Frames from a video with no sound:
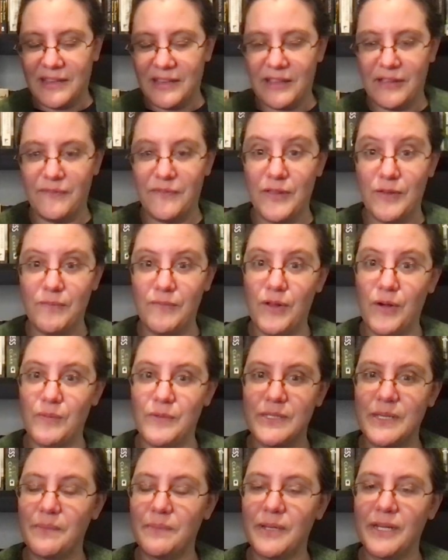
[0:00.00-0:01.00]
If you've known
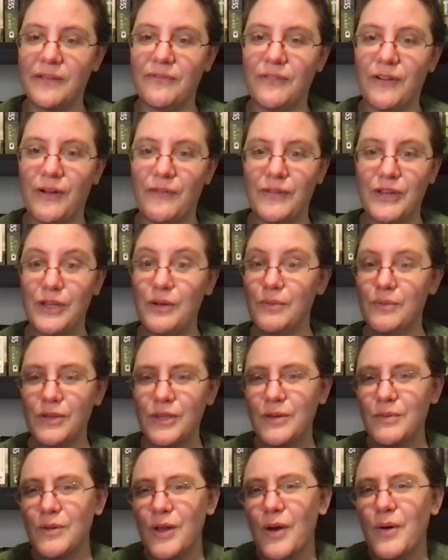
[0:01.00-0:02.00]
somebody forever, you,
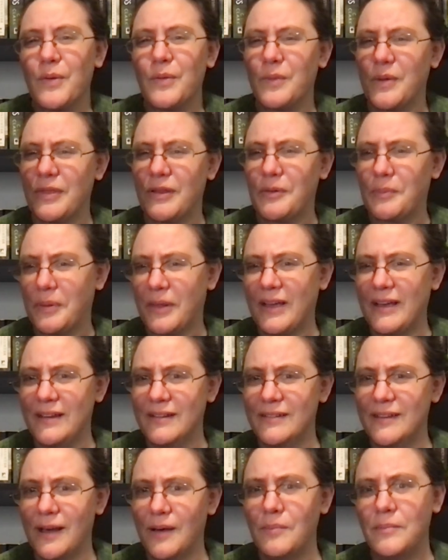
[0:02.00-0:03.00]
you know when they're
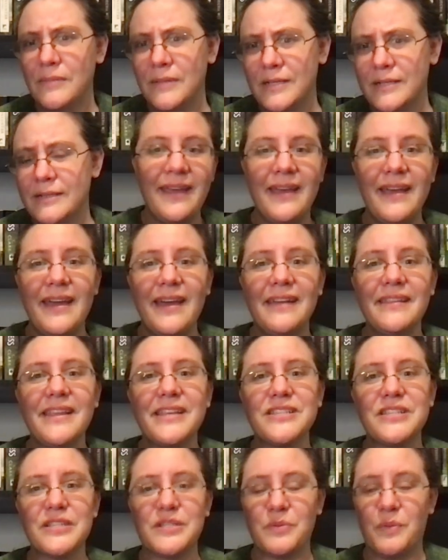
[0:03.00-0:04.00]
playing dumb. And
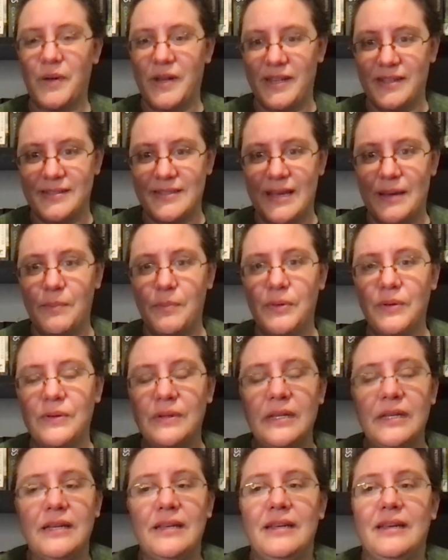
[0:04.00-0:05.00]
that's just one example.
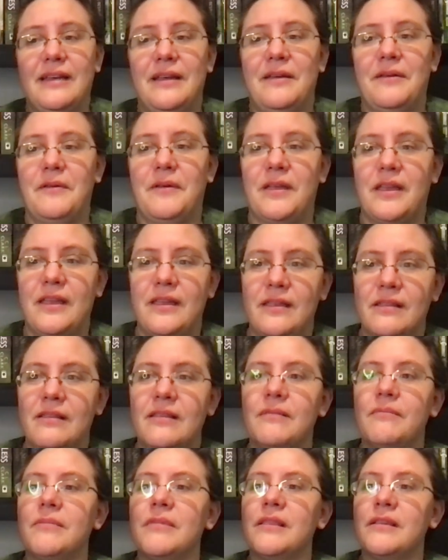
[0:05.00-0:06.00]
It,
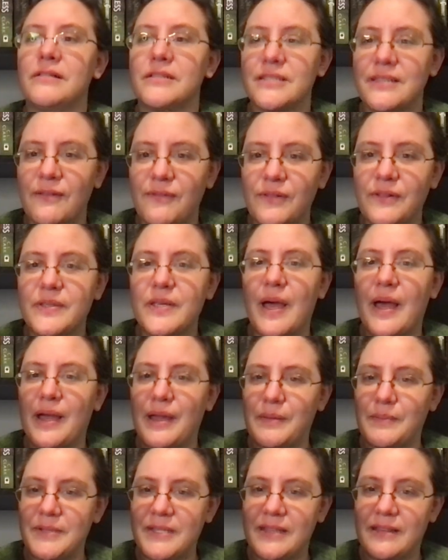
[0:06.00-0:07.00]
there's several
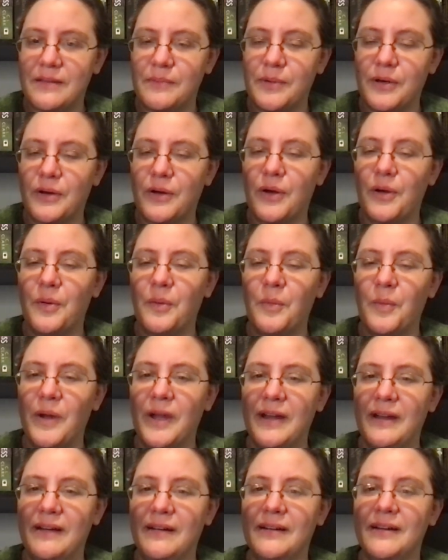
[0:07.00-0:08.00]
times in the book
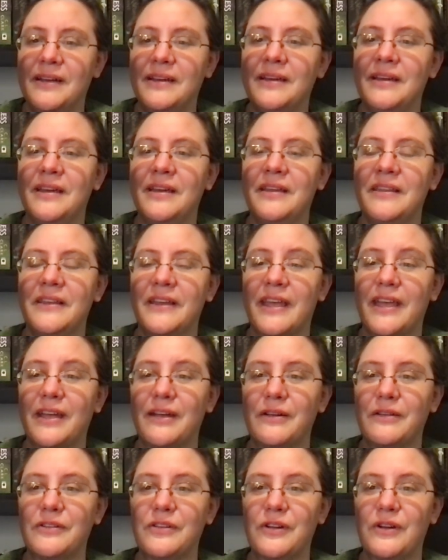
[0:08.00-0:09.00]
where the
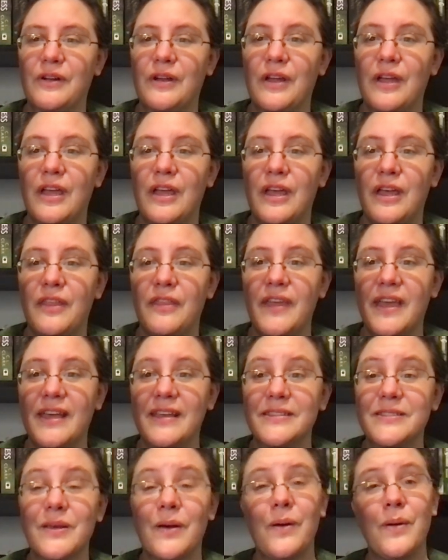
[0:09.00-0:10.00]
character
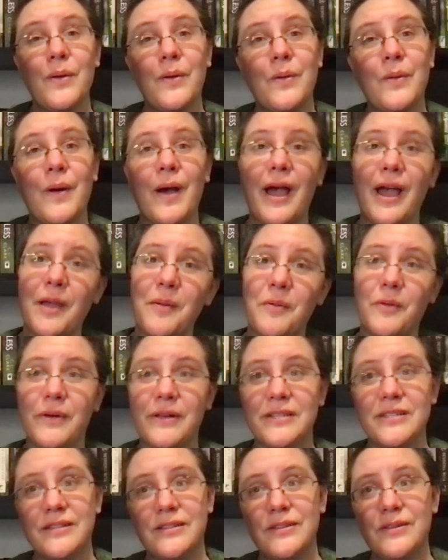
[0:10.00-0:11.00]
thinks, oh, I'm
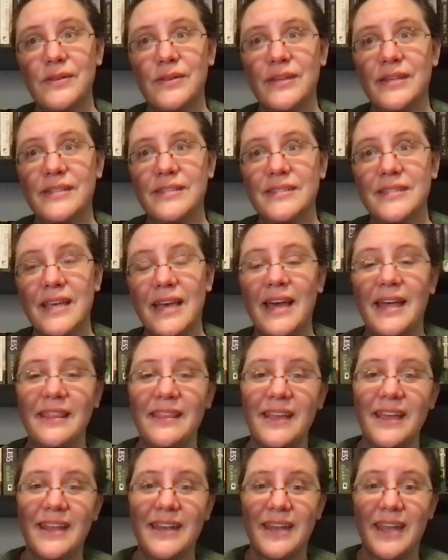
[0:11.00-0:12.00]
going to do this, and
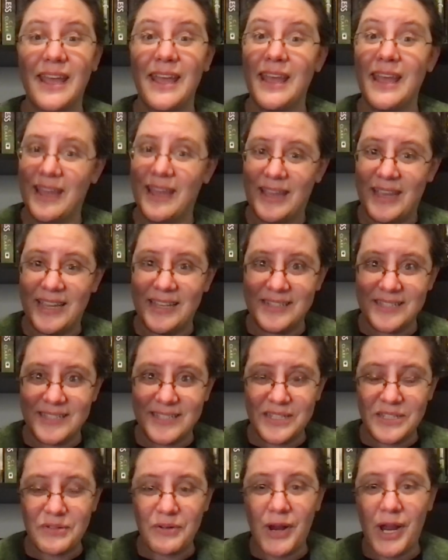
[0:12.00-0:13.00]
then it's
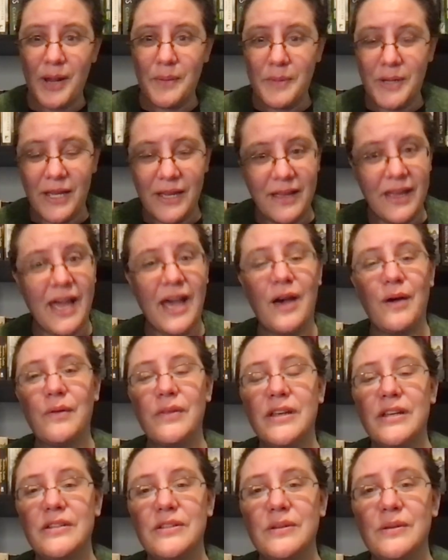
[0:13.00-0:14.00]
described how
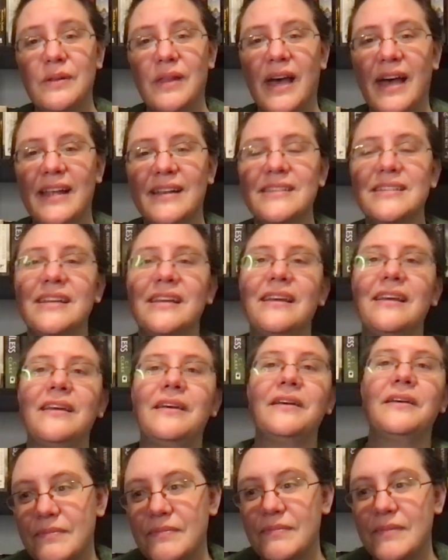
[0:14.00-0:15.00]
they do that.
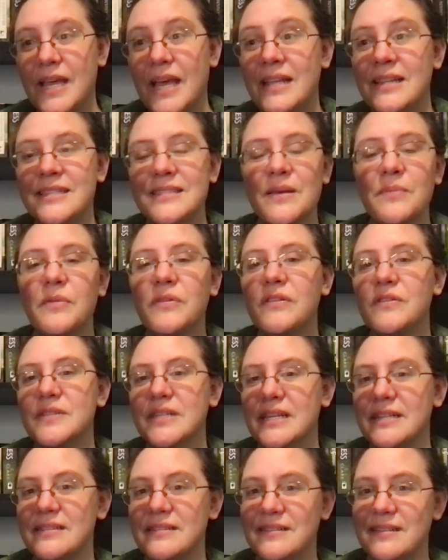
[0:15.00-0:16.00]
In some of those
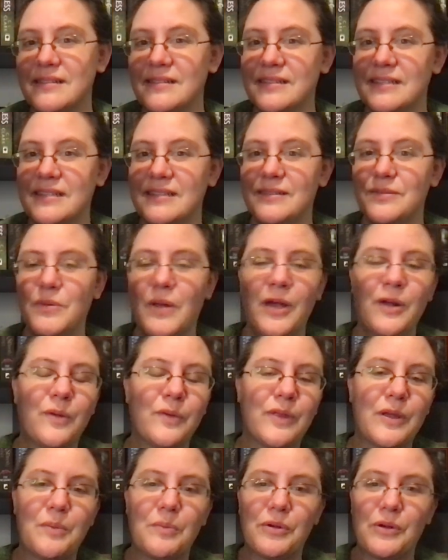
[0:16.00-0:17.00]
instances, I don't
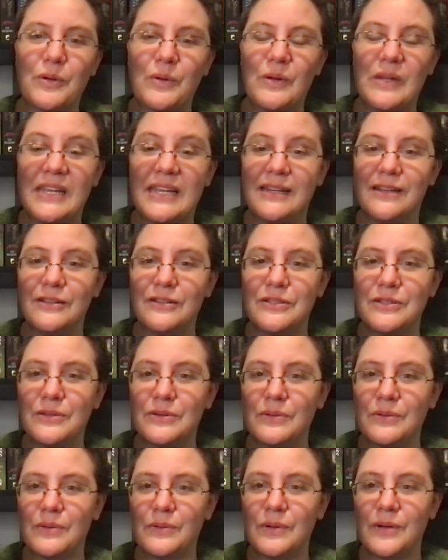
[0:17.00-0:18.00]
think Bruno needed
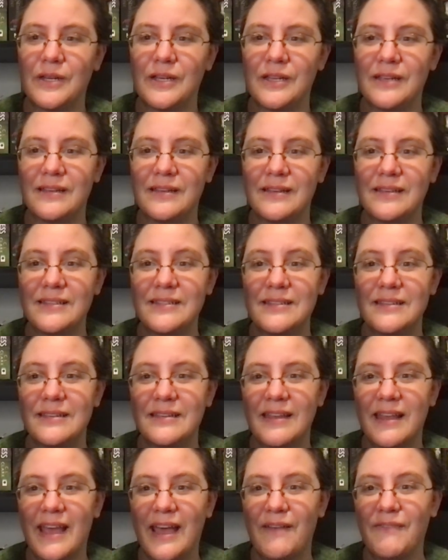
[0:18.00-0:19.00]
to
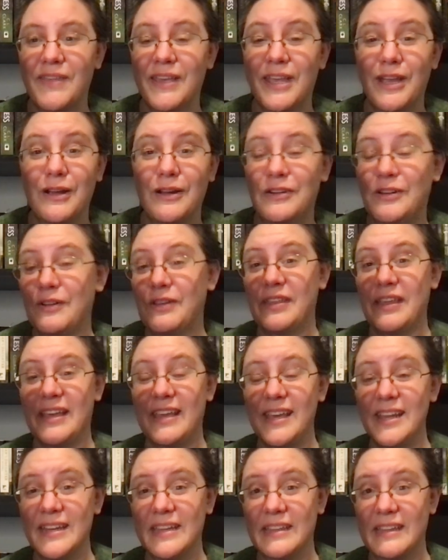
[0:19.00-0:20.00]
have the character think
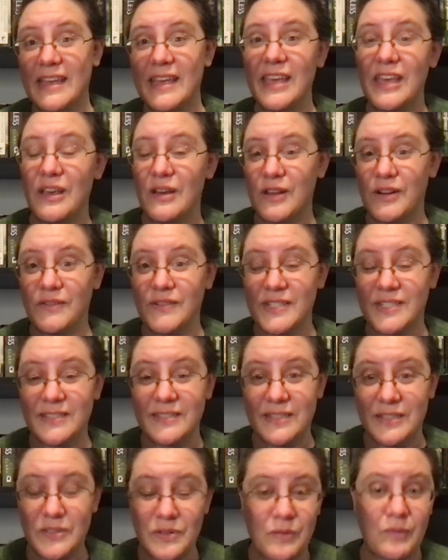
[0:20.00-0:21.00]
anything. He could have just
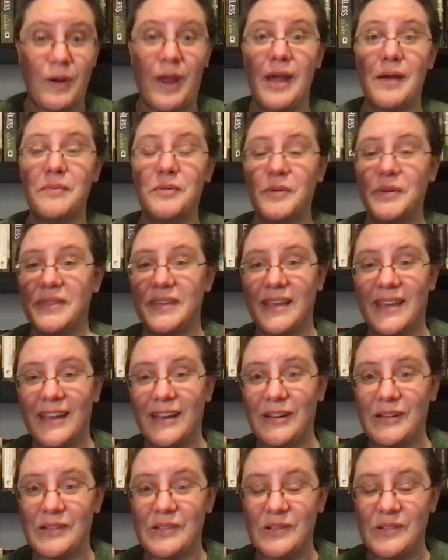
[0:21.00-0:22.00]
described what the
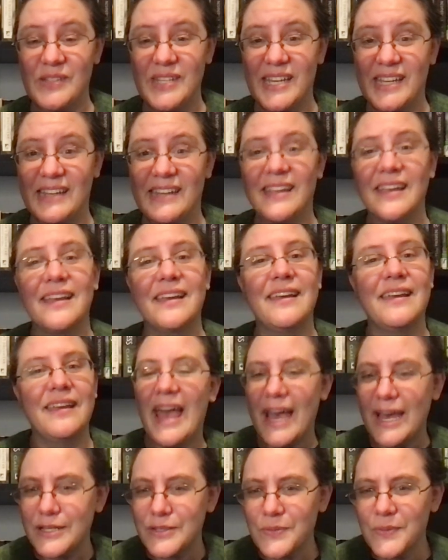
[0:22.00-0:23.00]
character did.
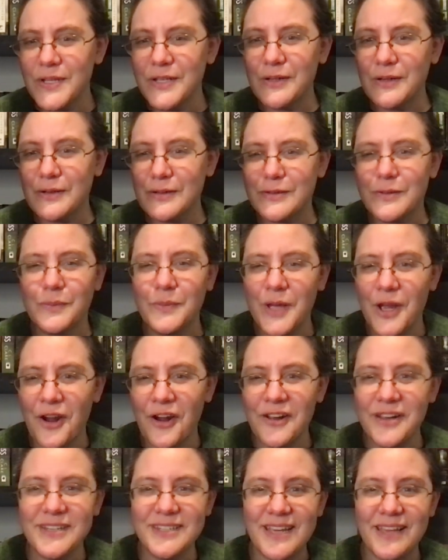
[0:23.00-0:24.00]
As readers, we are
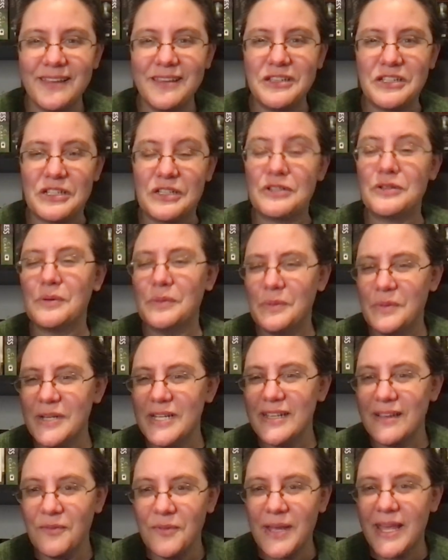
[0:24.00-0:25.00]
intelligent.
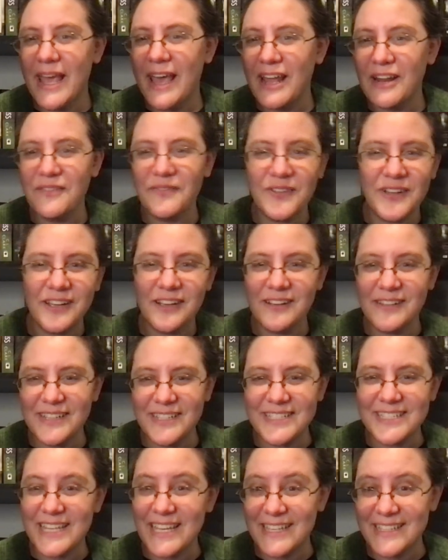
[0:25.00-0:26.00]
We, we can figure
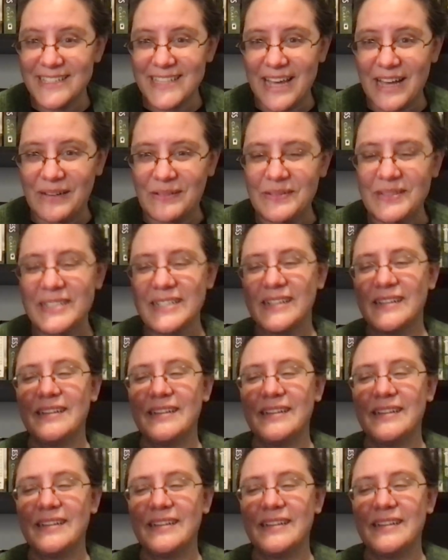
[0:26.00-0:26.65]
these things out.